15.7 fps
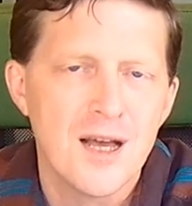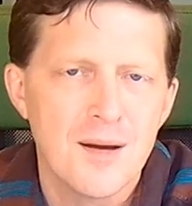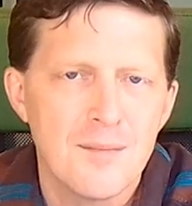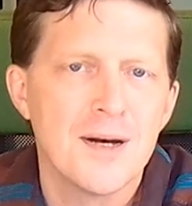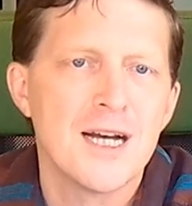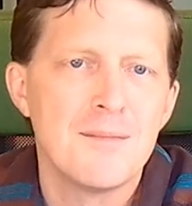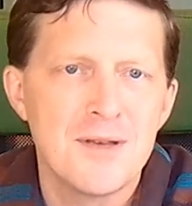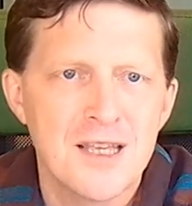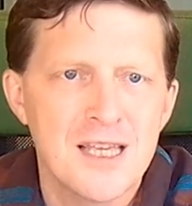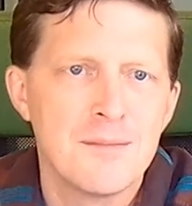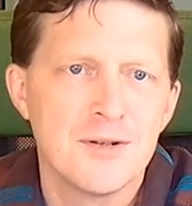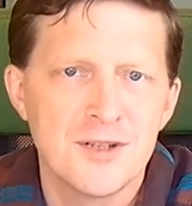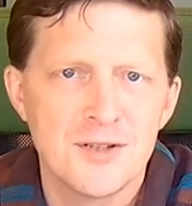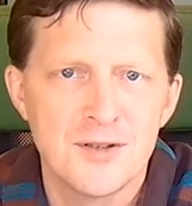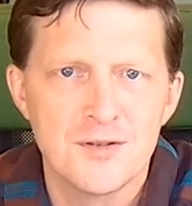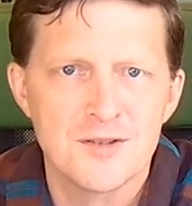by being able
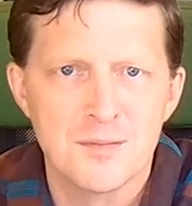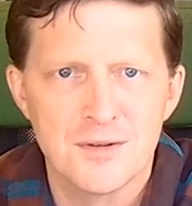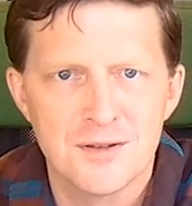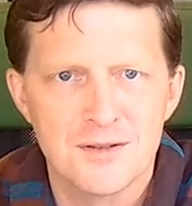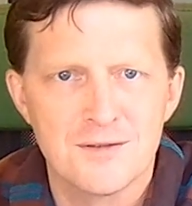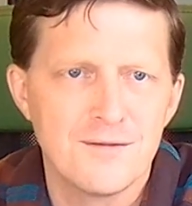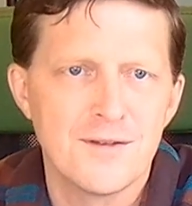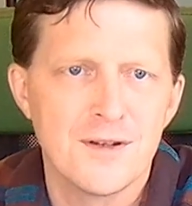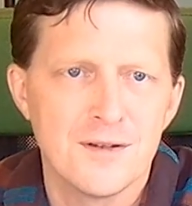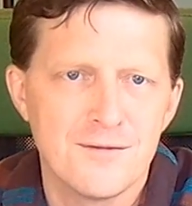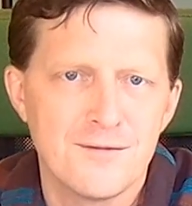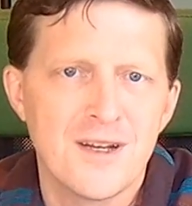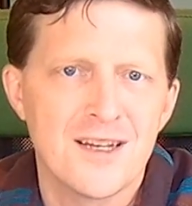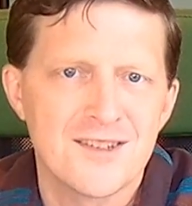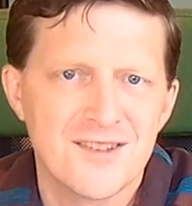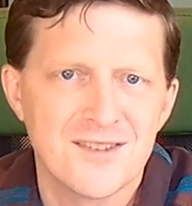to do some of this fail
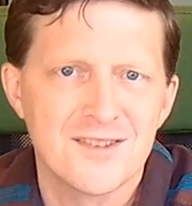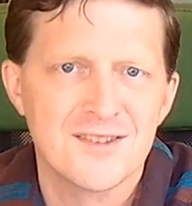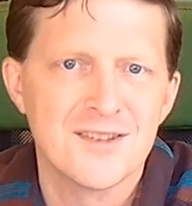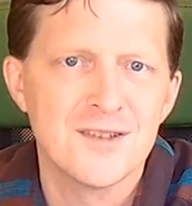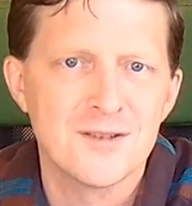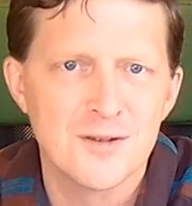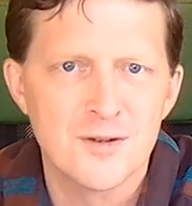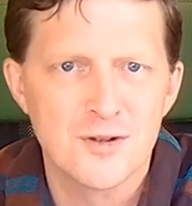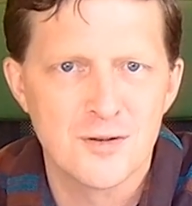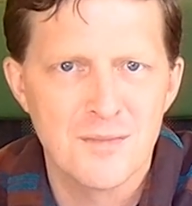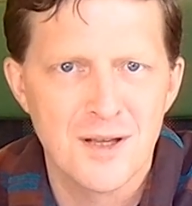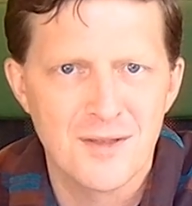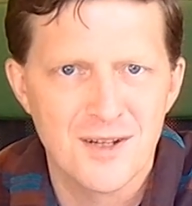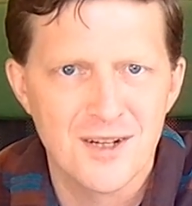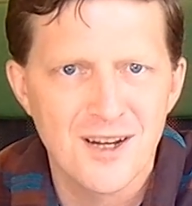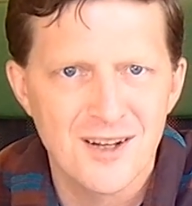fast, succeed sooner
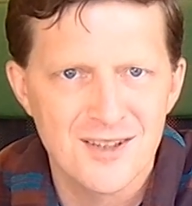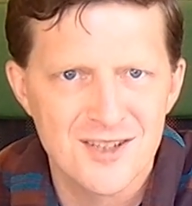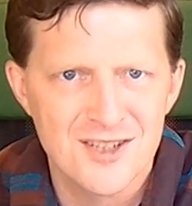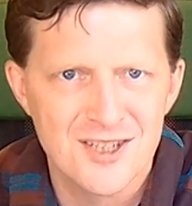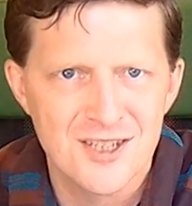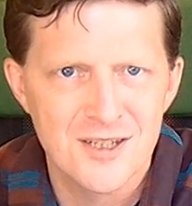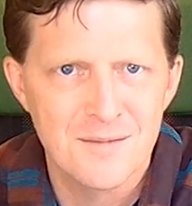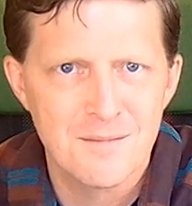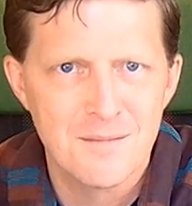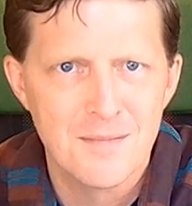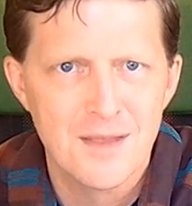methodology,